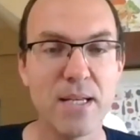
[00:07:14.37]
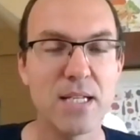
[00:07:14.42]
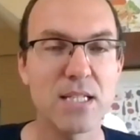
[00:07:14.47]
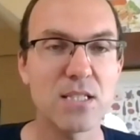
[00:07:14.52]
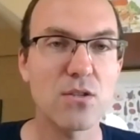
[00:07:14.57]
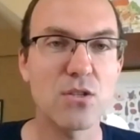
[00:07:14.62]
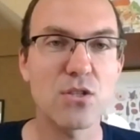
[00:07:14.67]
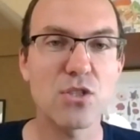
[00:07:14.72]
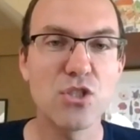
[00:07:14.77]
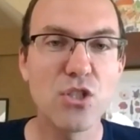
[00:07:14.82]
So
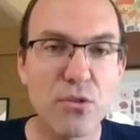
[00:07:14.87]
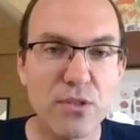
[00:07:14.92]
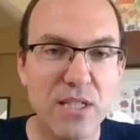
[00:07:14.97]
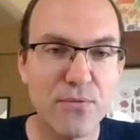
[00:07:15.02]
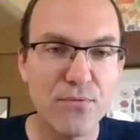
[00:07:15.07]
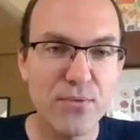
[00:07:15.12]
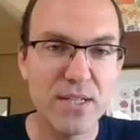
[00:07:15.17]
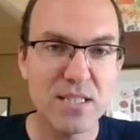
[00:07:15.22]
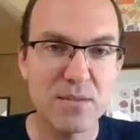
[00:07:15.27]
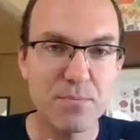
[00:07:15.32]
there's no
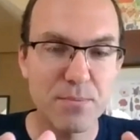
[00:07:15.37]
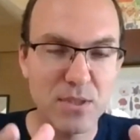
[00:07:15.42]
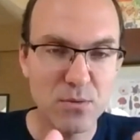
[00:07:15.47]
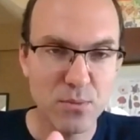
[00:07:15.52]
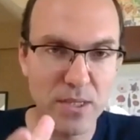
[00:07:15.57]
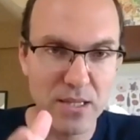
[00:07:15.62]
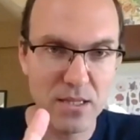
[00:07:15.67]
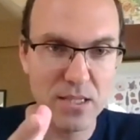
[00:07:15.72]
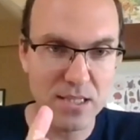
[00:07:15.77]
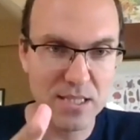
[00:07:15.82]
difference
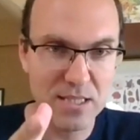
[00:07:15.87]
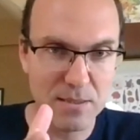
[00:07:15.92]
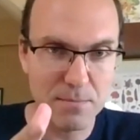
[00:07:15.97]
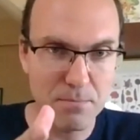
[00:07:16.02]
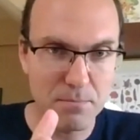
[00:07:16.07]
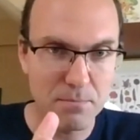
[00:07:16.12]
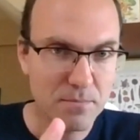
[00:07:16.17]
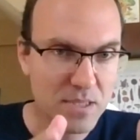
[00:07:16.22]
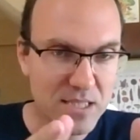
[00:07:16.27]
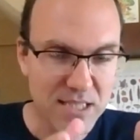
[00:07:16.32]
between this
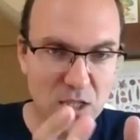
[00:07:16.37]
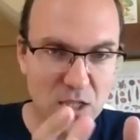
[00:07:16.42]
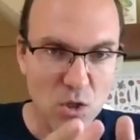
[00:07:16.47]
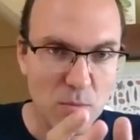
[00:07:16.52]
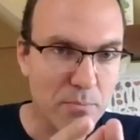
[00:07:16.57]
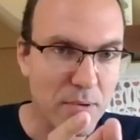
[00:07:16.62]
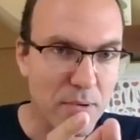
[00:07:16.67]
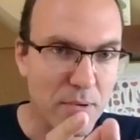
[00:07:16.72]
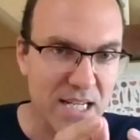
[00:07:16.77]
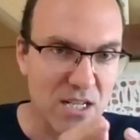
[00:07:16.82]
single
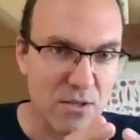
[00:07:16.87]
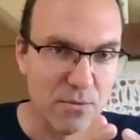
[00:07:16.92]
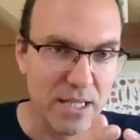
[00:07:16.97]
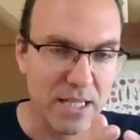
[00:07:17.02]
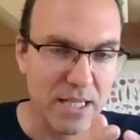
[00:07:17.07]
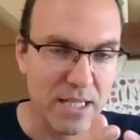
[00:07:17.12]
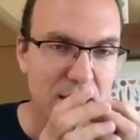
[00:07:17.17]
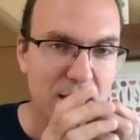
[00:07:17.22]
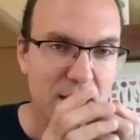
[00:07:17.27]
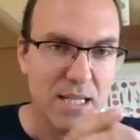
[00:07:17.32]

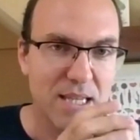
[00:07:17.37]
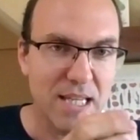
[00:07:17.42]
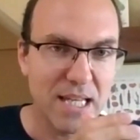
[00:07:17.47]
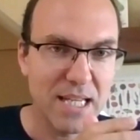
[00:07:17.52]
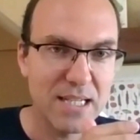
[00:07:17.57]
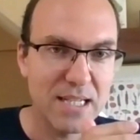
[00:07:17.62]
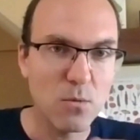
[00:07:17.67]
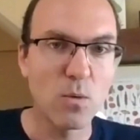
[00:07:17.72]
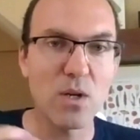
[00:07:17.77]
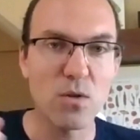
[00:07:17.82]
binary
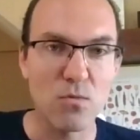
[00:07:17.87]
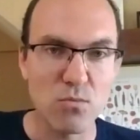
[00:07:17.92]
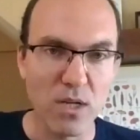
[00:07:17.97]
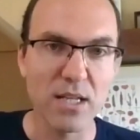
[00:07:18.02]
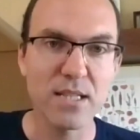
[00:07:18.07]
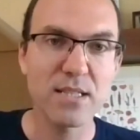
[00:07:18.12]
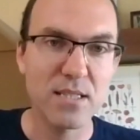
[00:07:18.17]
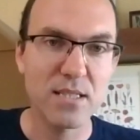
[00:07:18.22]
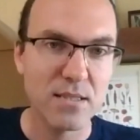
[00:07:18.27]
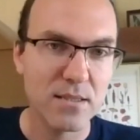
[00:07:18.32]
than what
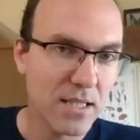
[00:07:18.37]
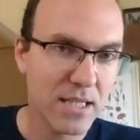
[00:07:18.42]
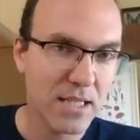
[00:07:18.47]
runs